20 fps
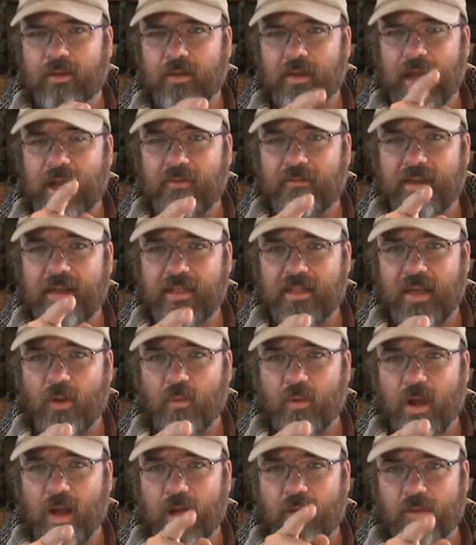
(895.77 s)
or how fast they
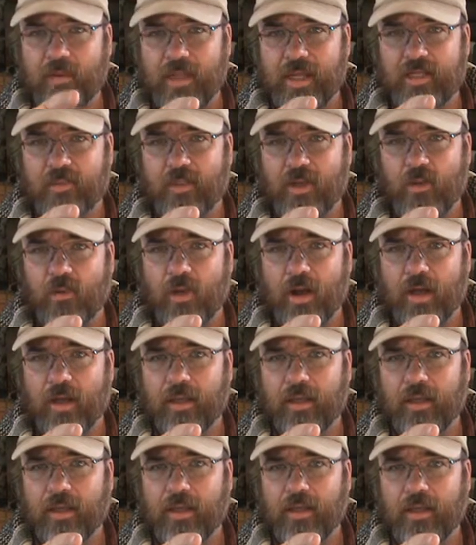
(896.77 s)
walk when they speed
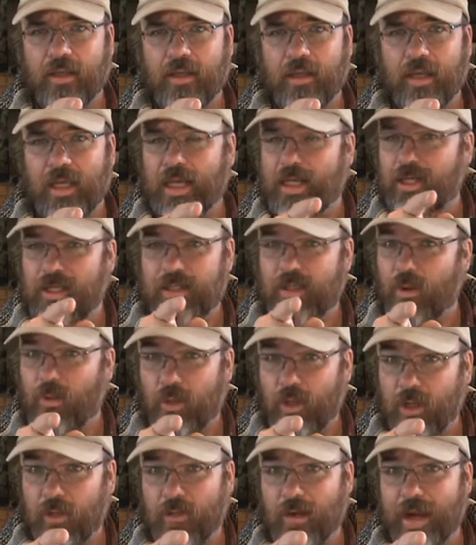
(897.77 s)
walk. And they just don't
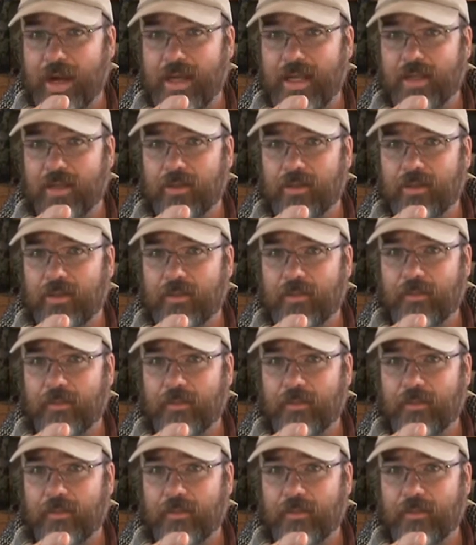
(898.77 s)
look right either.